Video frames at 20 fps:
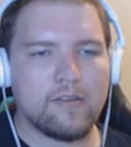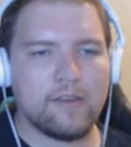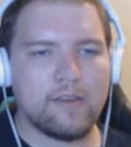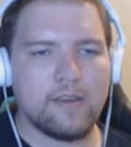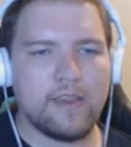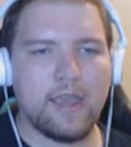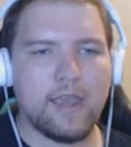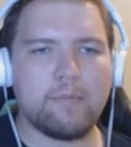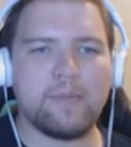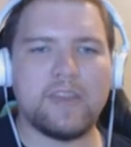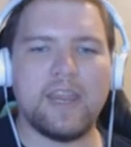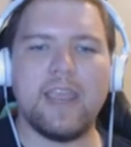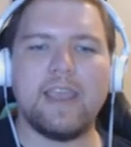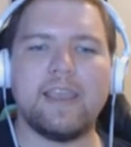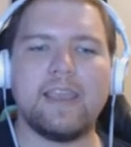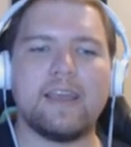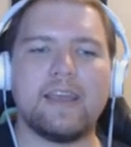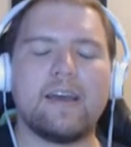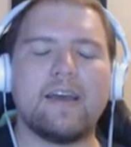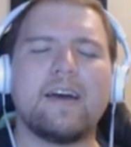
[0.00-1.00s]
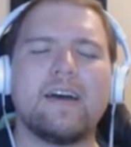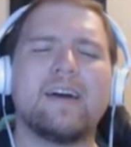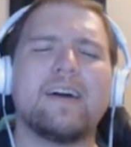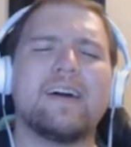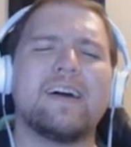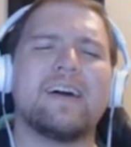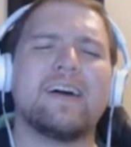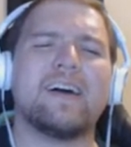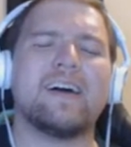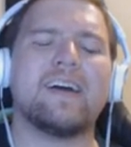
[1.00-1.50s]
Yep, dang it.
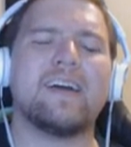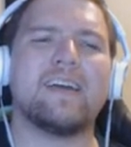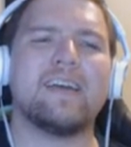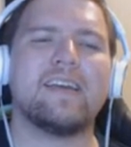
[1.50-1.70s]
Ah.